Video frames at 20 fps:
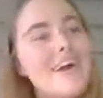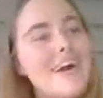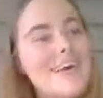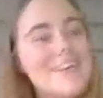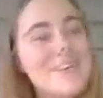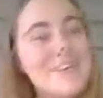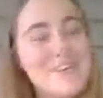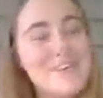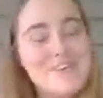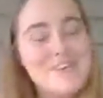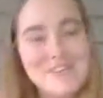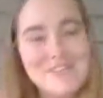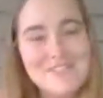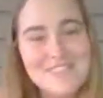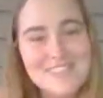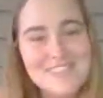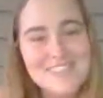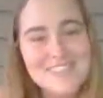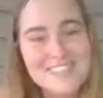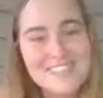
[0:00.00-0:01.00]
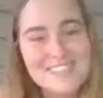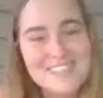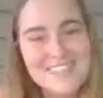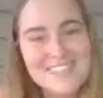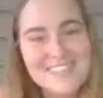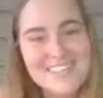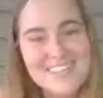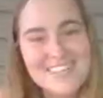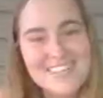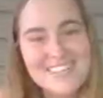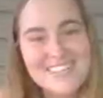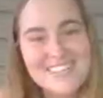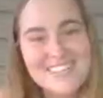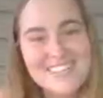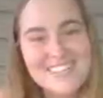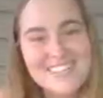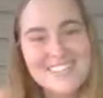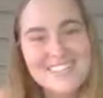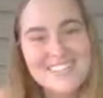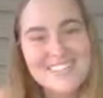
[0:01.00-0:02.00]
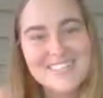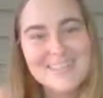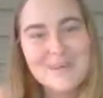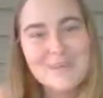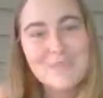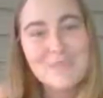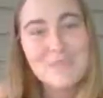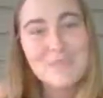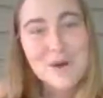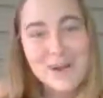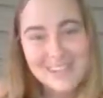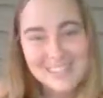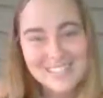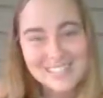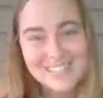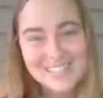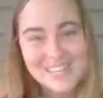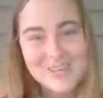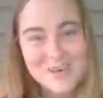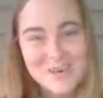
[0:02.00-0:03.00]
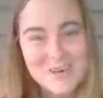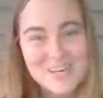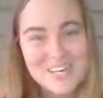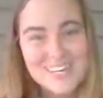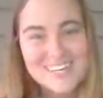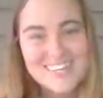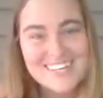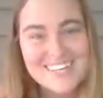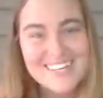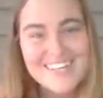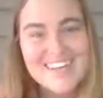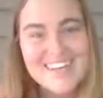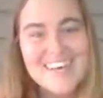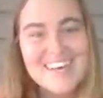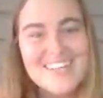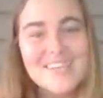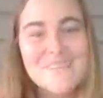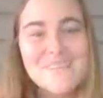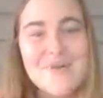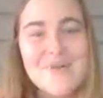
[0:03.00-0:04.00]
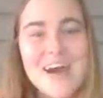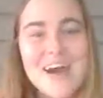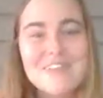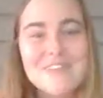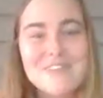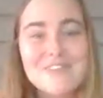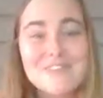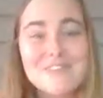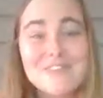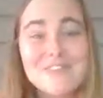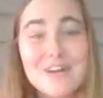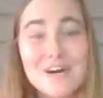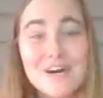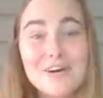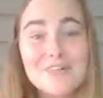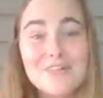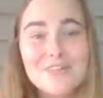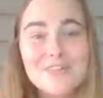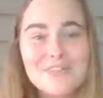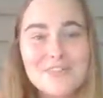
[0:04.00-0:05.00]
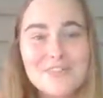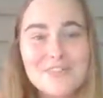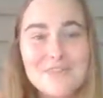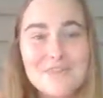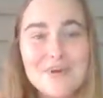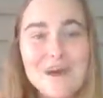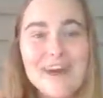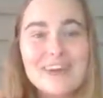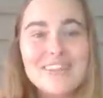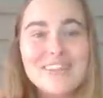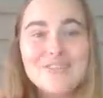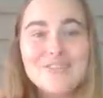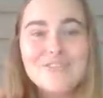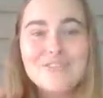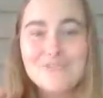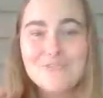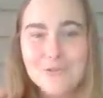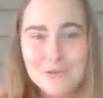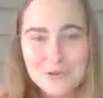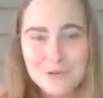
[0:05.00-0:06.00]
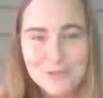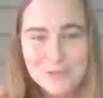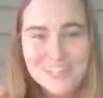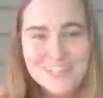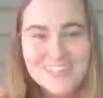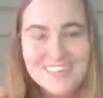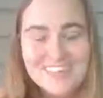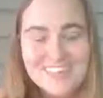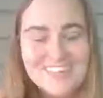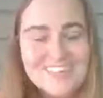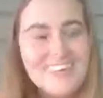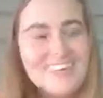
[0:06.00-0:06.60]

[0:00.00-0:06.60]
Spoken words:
Another of these is bhakti yoga, the path of love, the path of devotion.